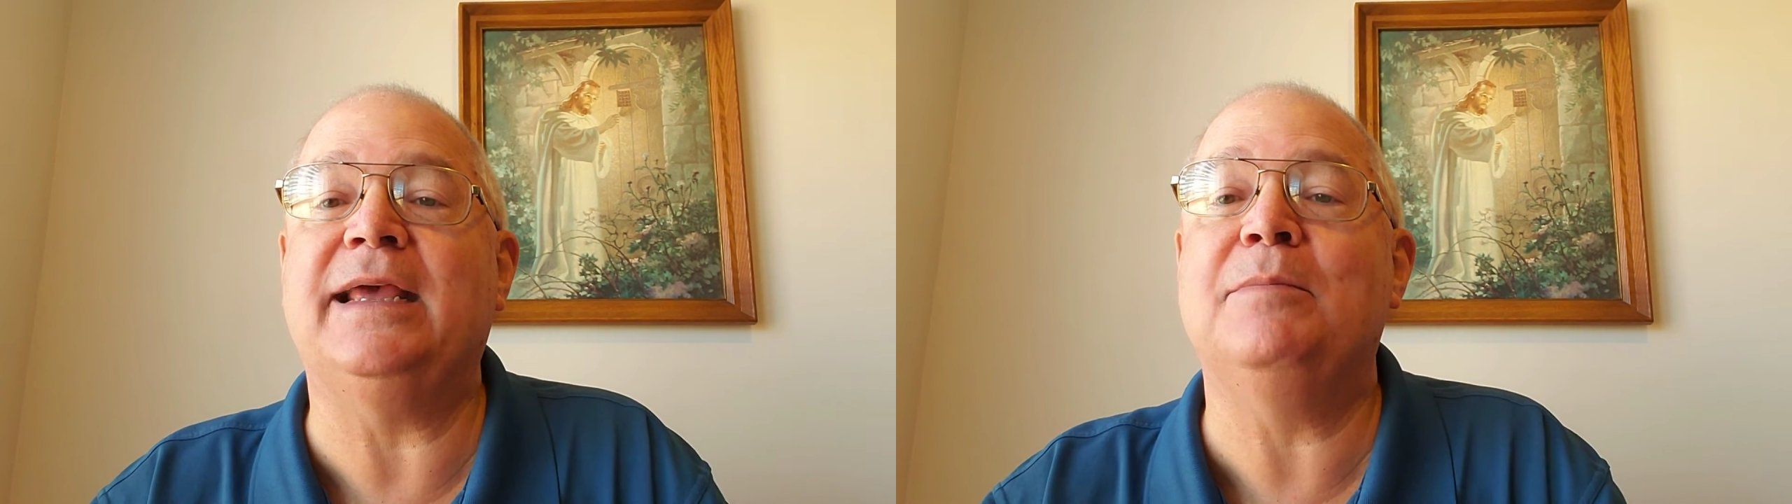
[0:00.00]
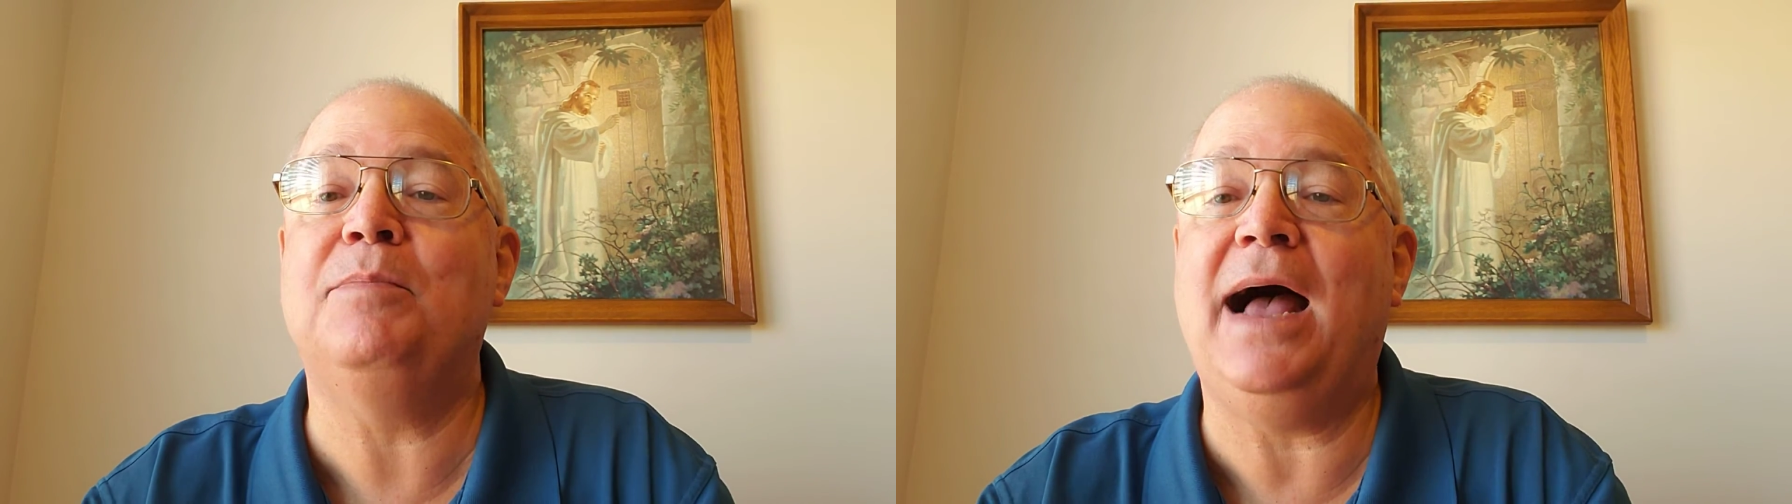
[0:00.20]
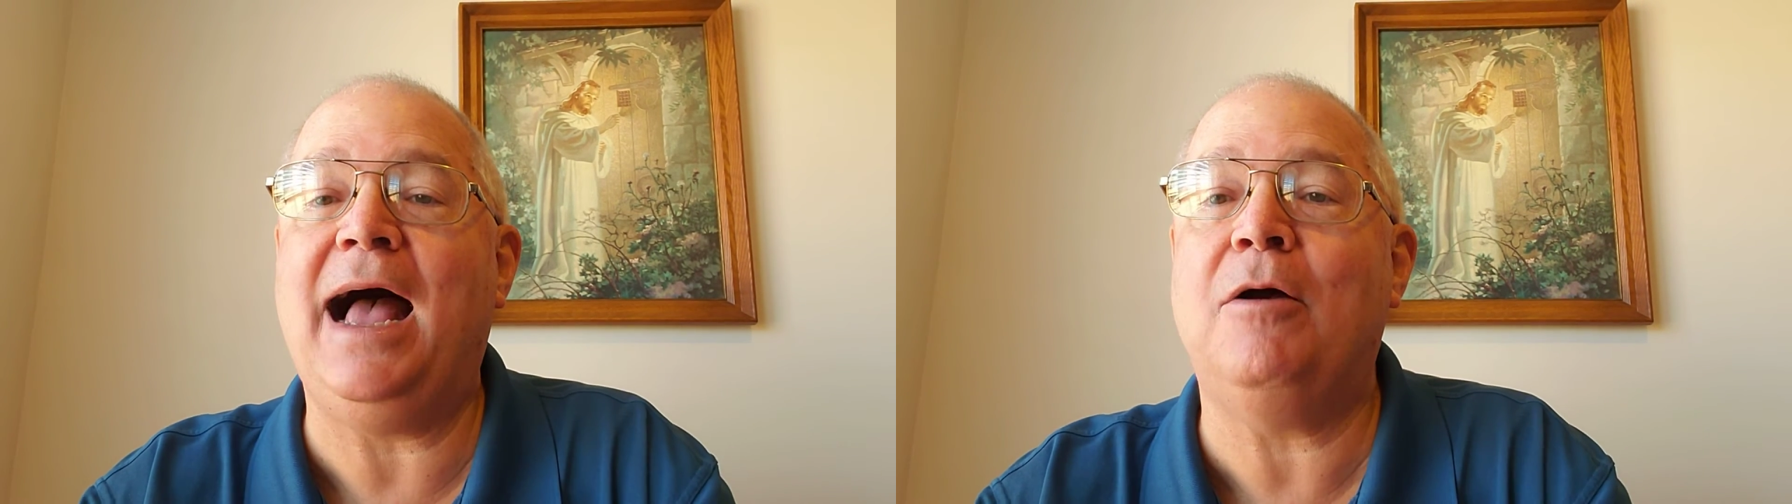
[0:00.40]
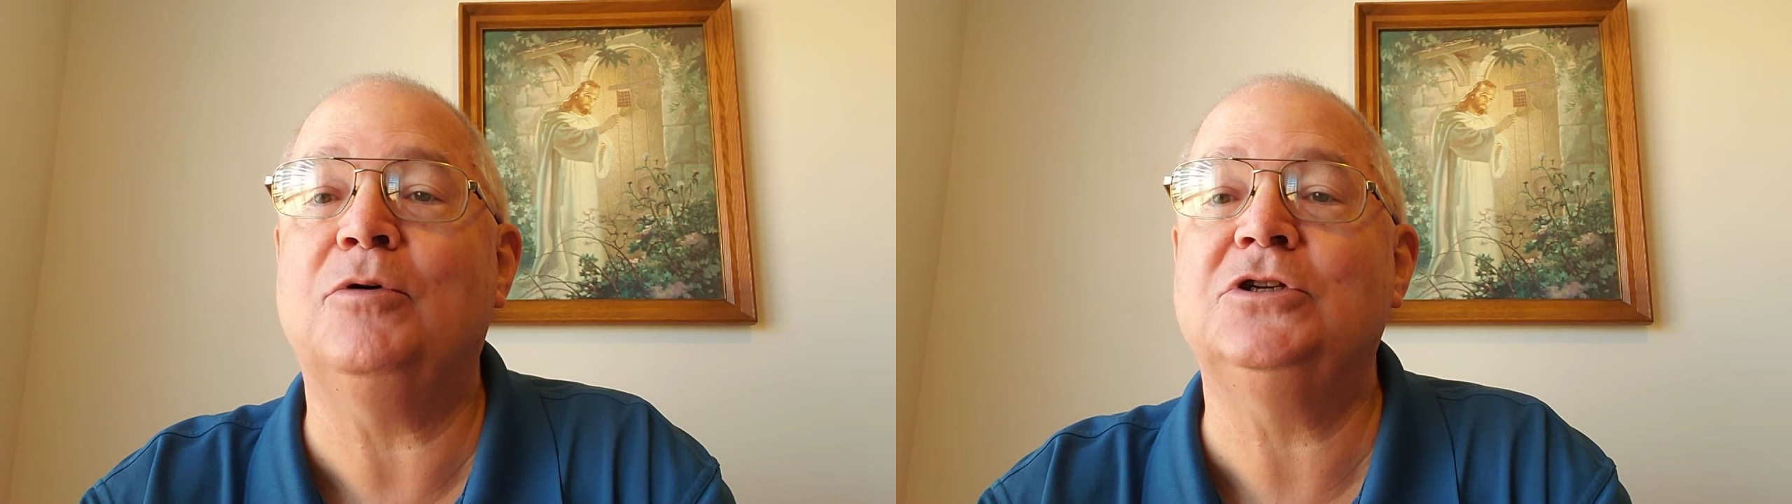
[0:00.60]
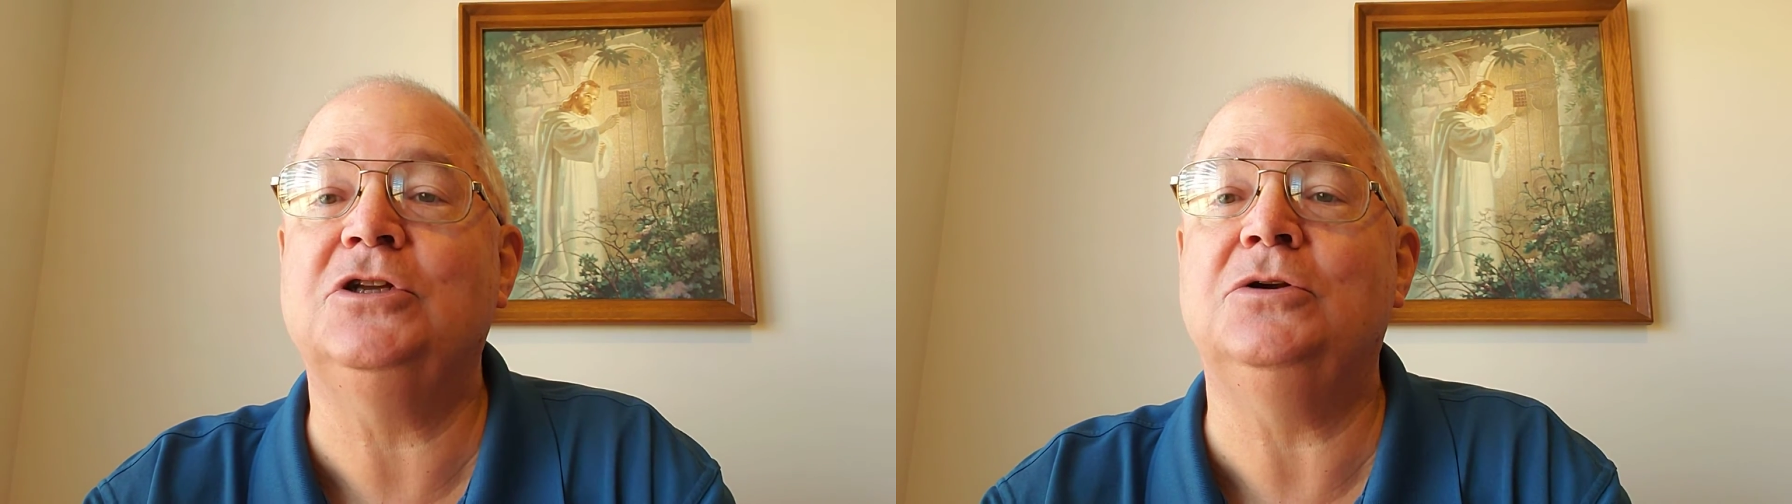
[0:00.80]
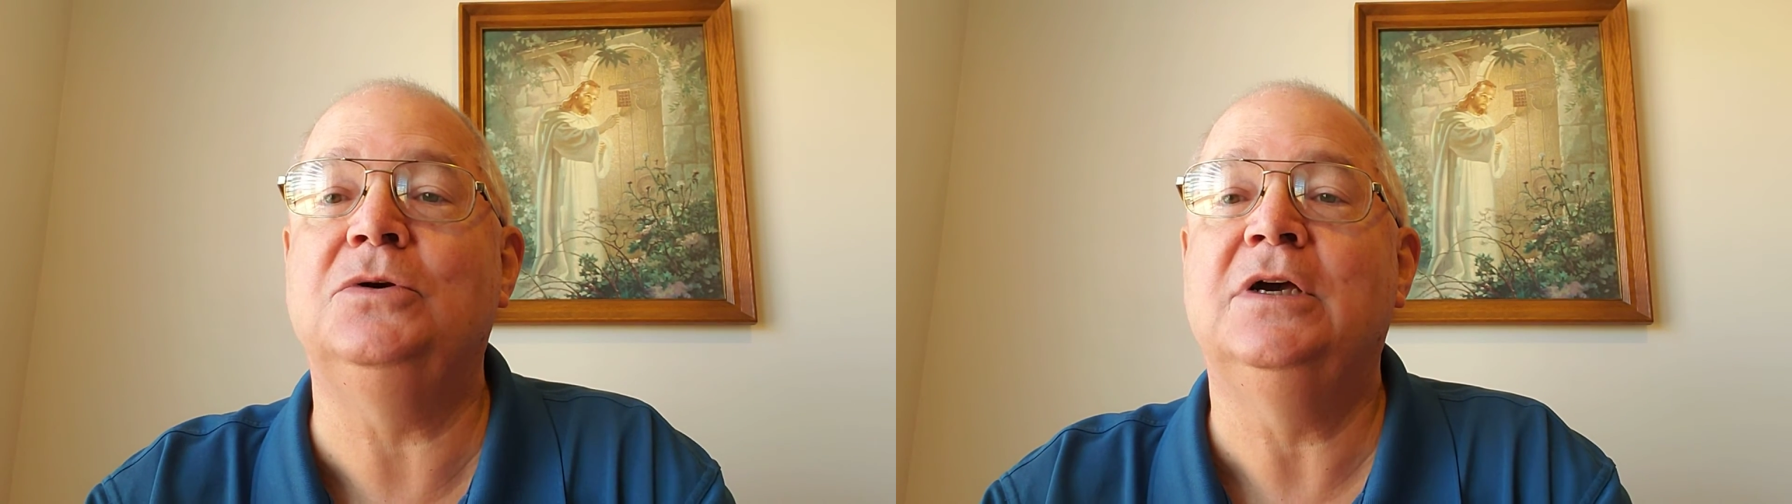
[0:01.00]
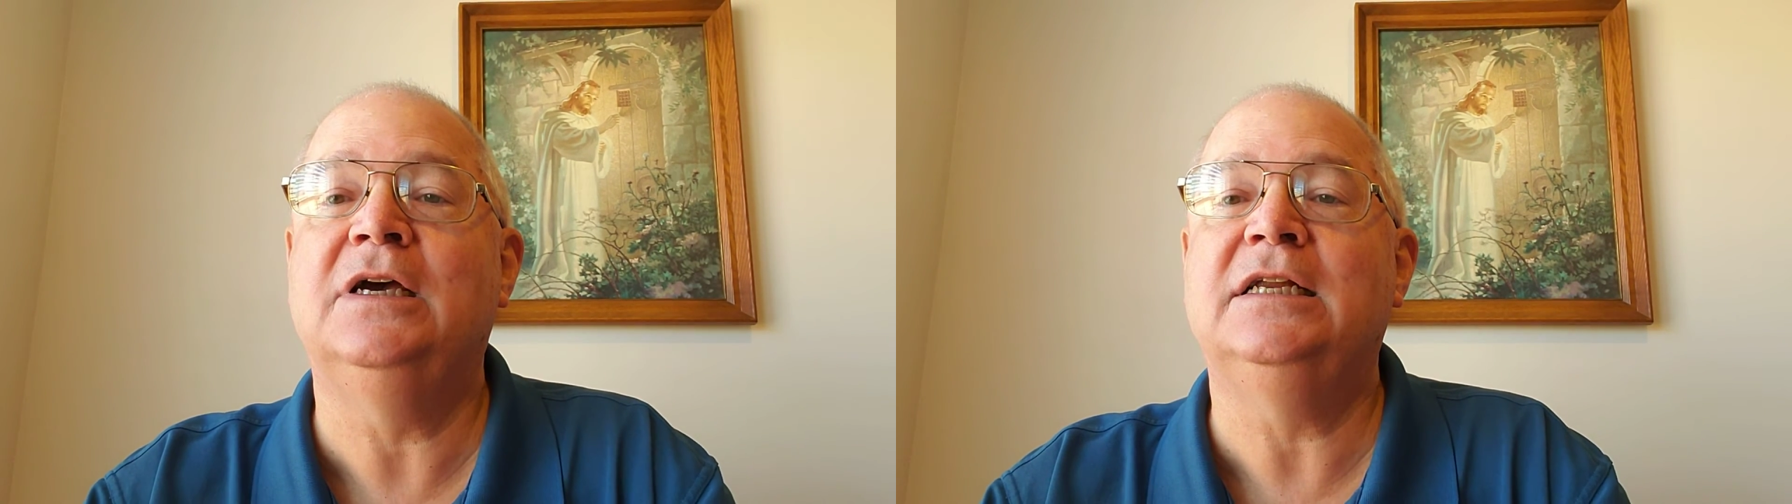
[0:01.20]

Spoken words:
empowers you